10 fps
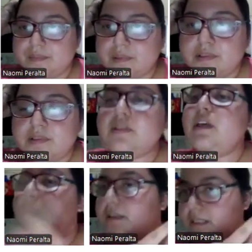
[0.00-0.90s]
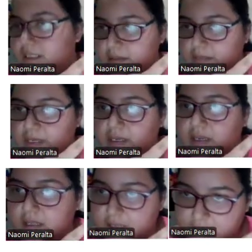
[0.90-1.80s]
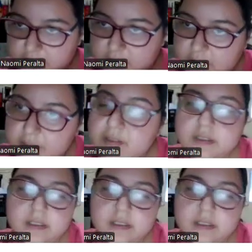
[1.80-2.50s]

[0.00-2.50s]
Pozo. This is my ID card.